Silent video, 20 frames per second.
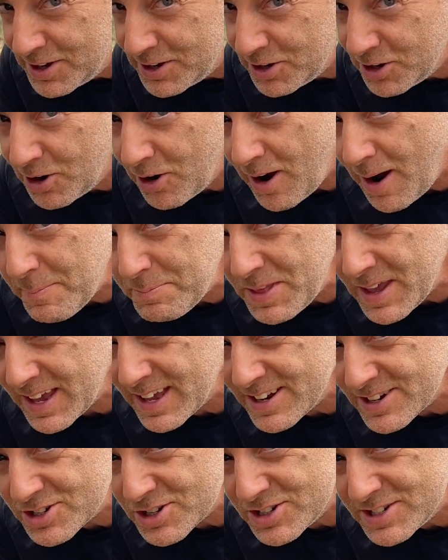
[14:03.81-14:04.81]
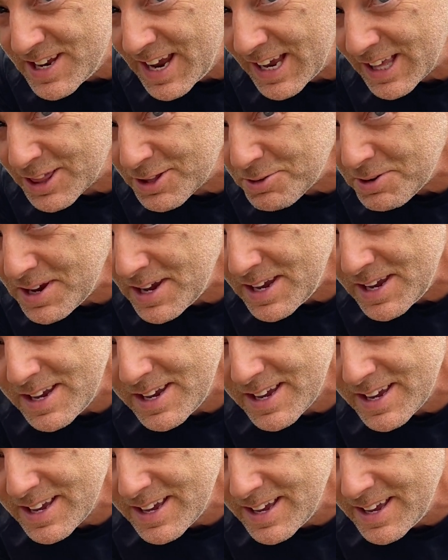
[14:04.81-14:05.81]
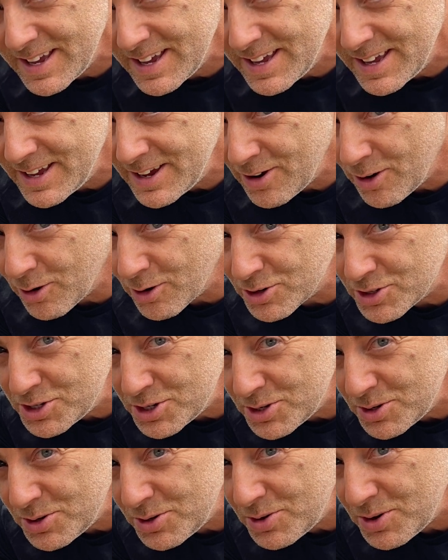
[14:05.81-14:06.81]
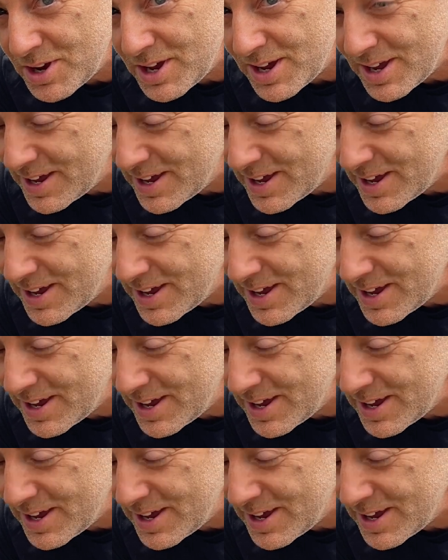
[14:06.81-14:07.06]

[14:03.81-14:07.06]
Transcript: You know, I'm thinking it should take 3 or 2,